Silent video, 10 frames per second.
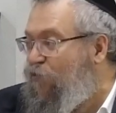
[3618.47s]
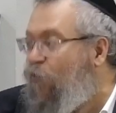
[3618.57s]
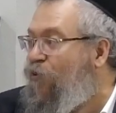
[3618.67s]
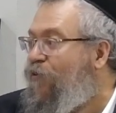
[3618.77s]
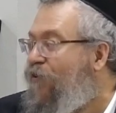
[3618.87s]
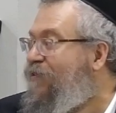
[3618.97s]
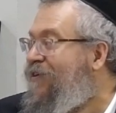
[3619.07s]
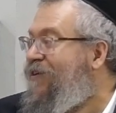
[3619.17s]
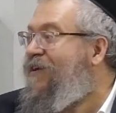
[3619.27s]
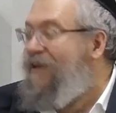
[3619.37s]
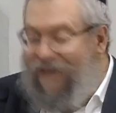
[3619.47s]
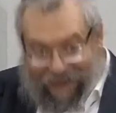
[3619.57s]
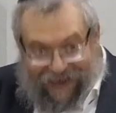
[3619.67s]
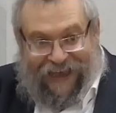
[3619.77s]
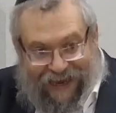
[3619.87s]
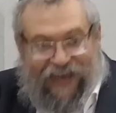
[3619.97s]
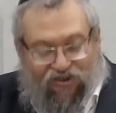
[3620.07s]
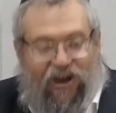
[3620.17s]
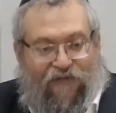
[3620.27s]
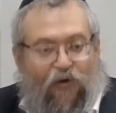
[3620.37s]
there a number to his
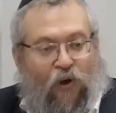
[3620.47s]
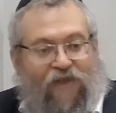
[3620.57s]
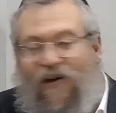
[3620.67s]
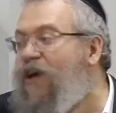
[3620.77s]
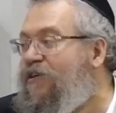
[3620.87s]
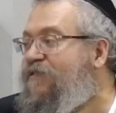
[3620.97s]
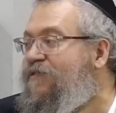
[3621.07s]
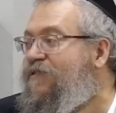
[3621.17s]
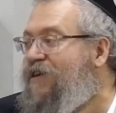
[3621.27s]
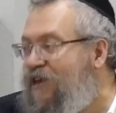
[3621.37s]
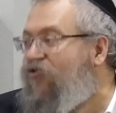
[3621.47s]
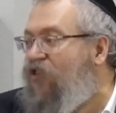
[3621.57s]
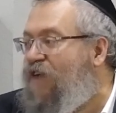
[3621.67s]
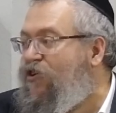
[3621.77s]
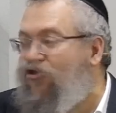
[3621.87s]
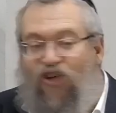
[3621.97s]
battalions or to his troops?